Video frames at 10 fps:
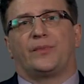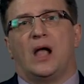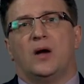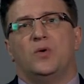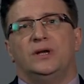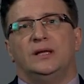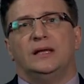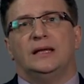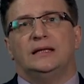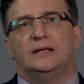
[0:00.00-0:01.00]

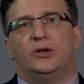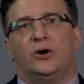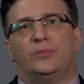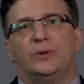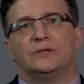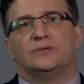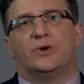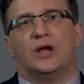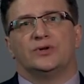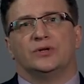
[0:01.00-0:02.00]
Akunin interprets
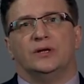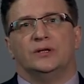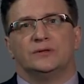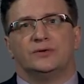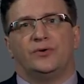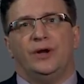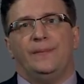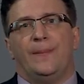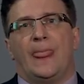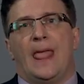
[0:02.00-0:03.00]
Russian
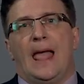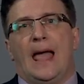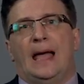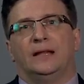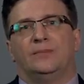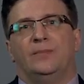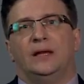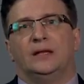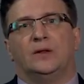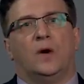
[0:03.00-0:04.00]
history, and
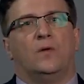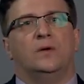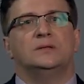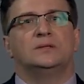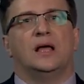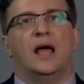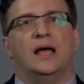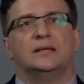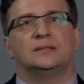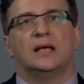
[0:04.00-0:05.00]
many novels
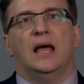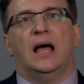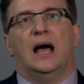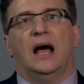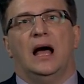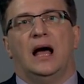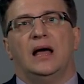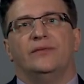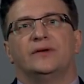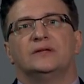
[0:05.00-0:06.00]

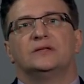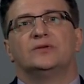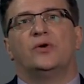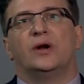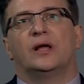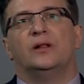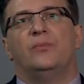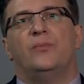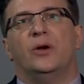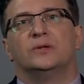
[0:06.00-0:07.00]
have historical
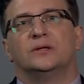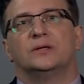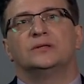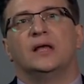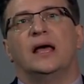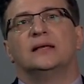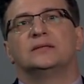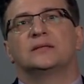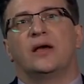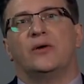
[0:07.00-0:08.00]
persons
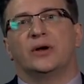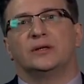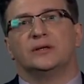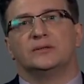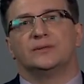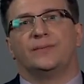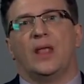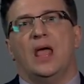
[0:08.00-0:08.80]
as characters.